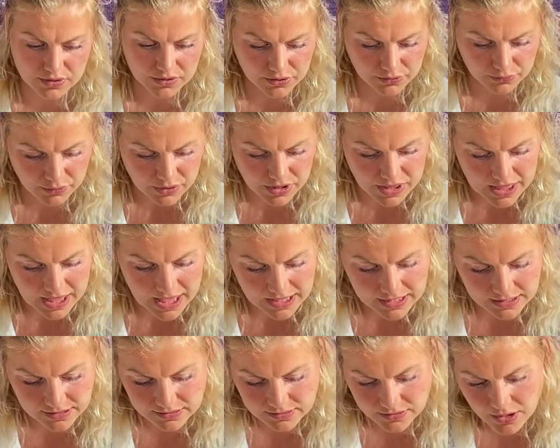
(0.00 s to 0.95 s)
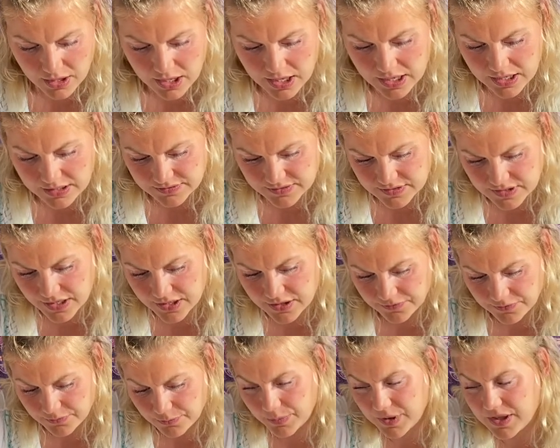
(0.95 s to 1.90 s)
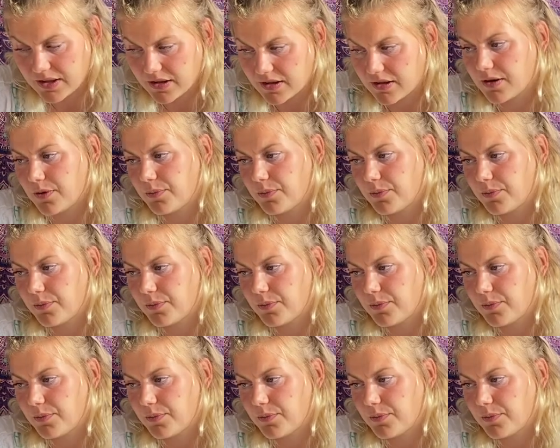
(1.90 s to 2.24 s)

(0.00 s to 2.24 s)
create a state of being.